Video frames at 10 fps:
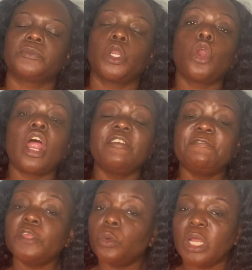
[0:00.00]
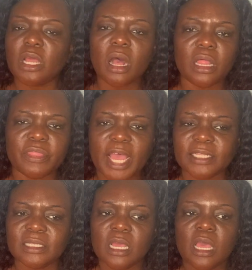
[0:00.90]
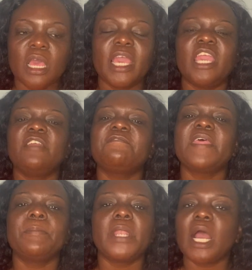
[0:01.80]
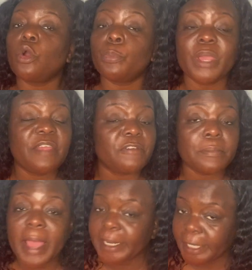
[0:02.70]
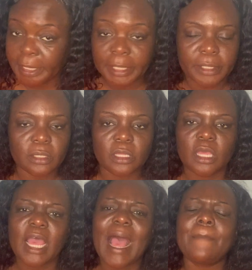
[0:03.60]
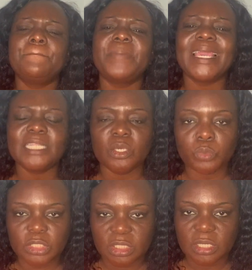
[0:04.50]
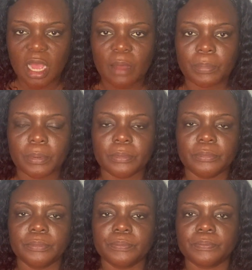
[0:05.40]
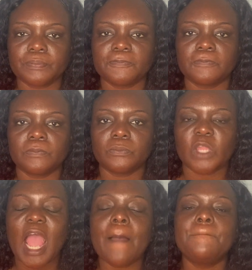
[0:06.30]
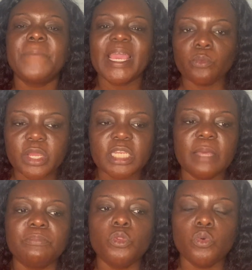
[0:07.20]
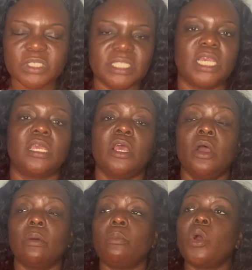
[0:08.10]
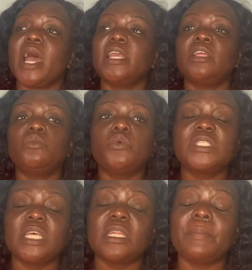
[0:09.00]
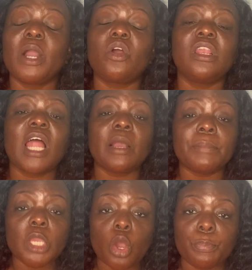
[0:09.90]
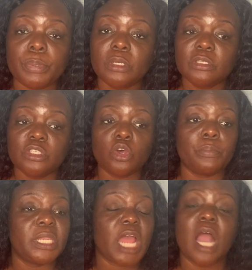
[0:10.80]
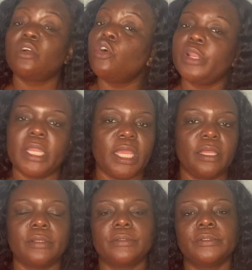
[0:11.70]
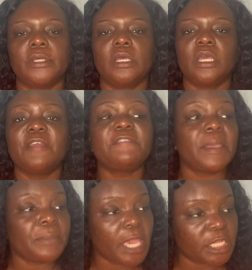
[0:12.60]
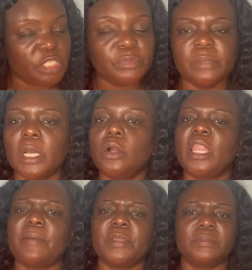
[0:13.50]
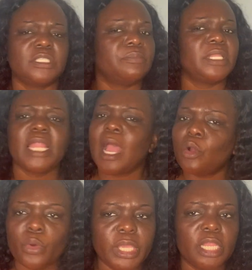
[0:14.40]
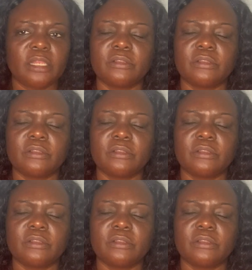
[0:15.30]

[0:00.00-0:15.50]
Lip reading: curfew and all that, if them lock up everybody, I bet it would stop. I bet when them know say, boy, you know say them are gonna lock me up, so me not go out there. If them catch me, them are gonna lock me up, so me not going.